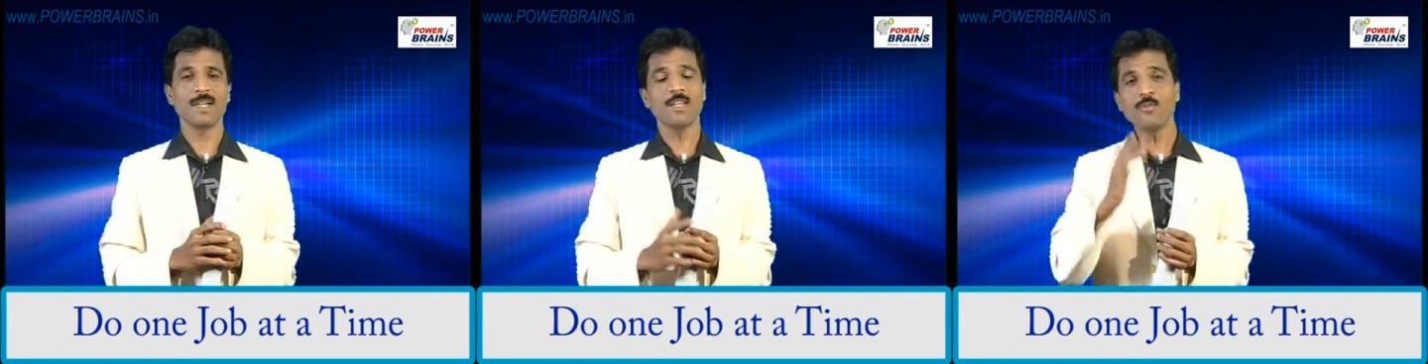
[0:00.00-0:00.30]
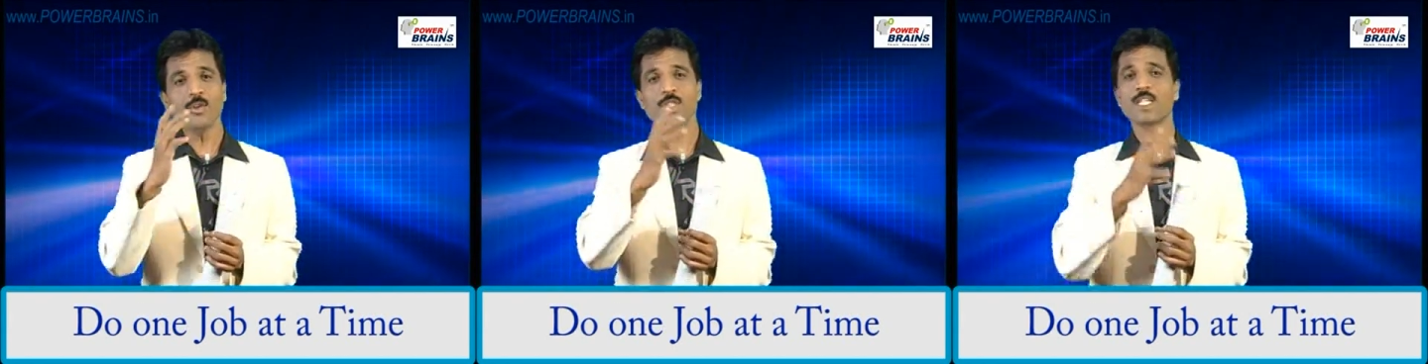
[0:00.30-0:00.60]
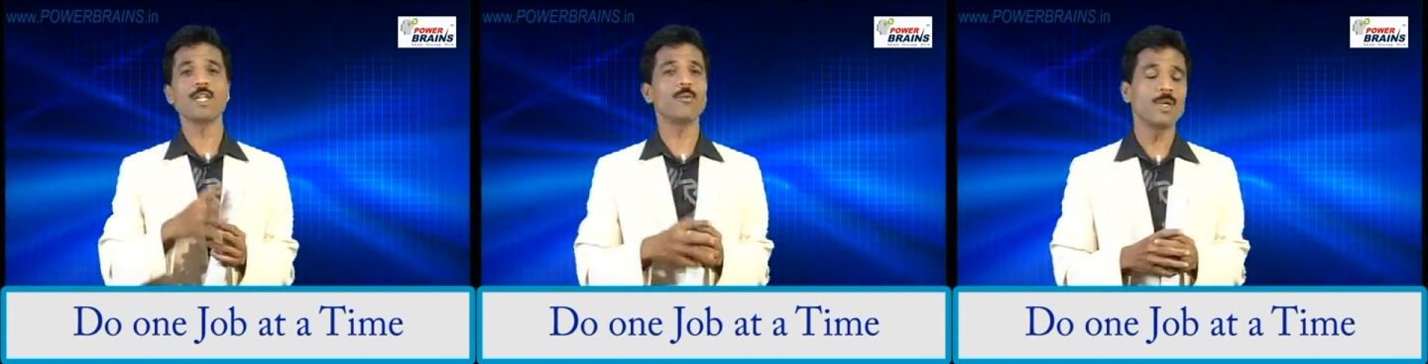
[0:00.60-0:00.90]

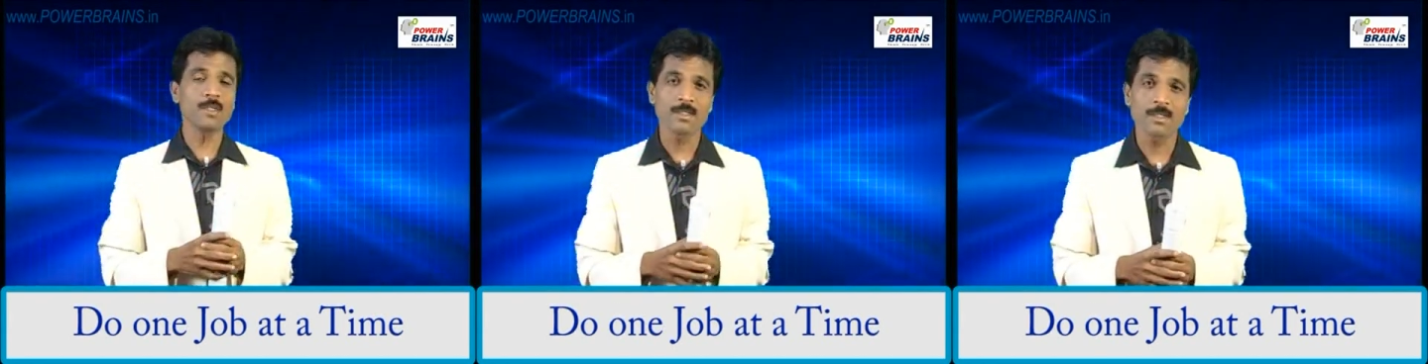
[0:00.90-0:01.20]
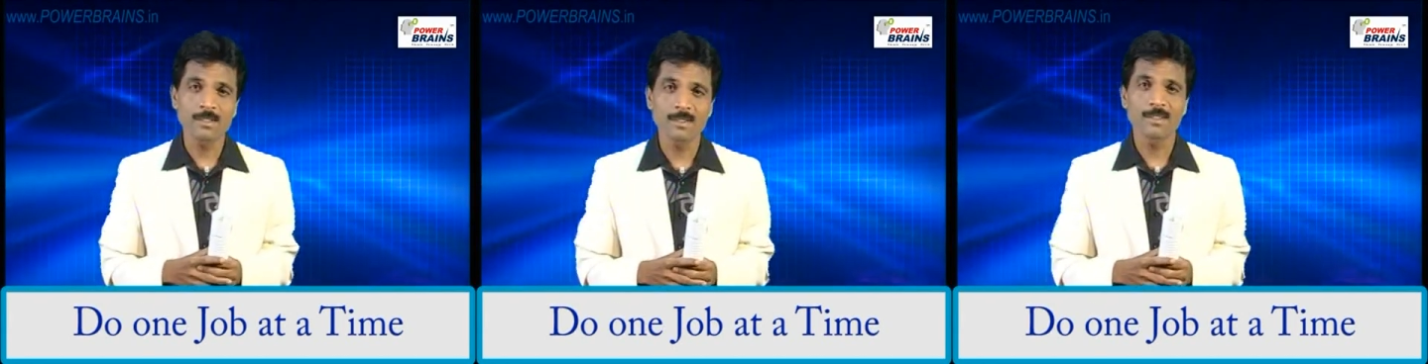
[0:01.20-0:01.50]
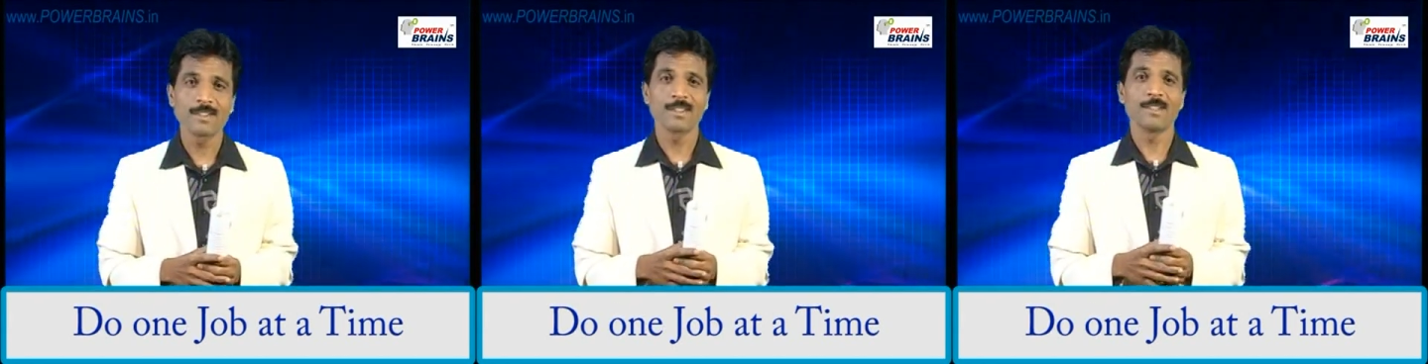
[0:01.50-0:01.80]
Unfortunately, what
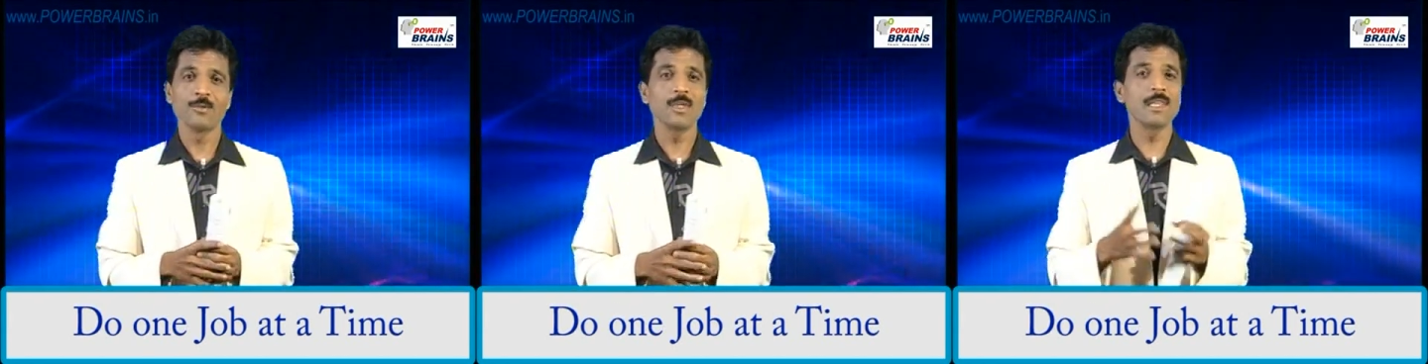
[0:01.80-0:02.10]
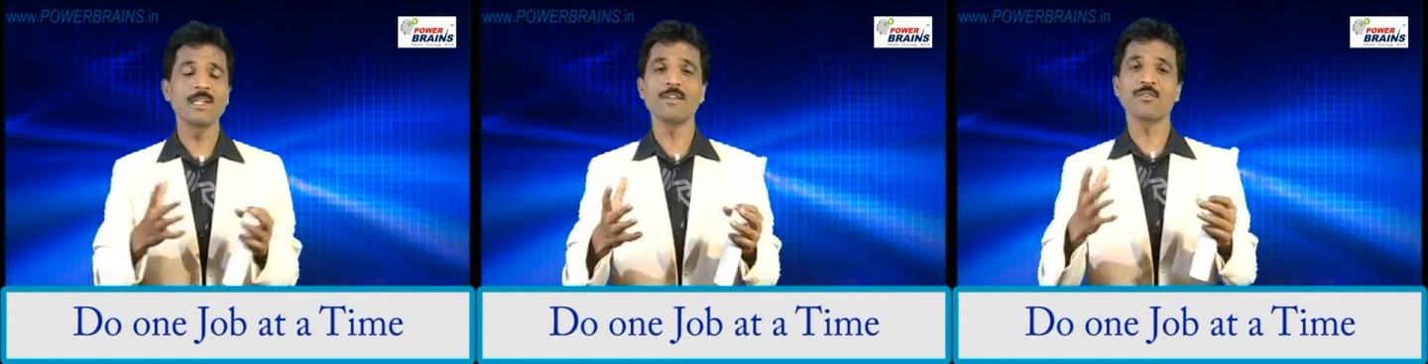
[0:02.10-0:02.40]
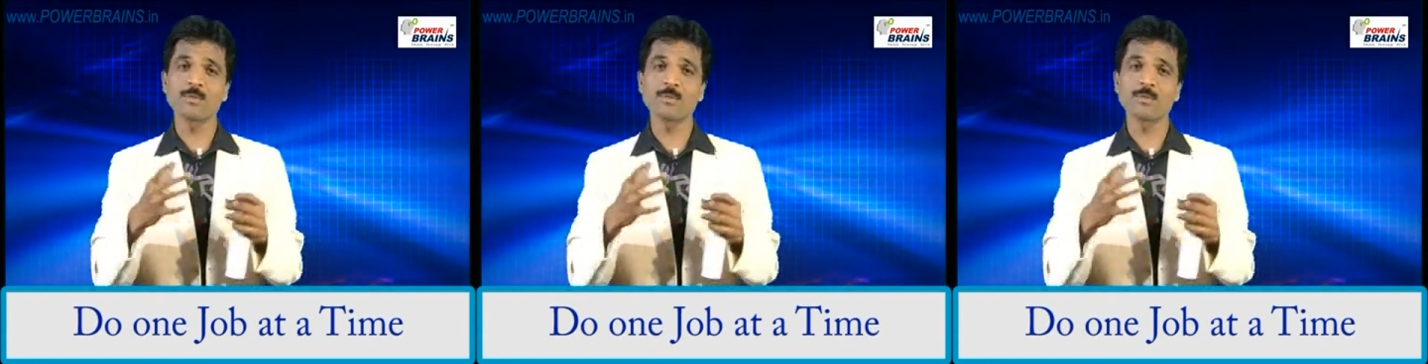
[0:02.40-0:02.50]
we have learned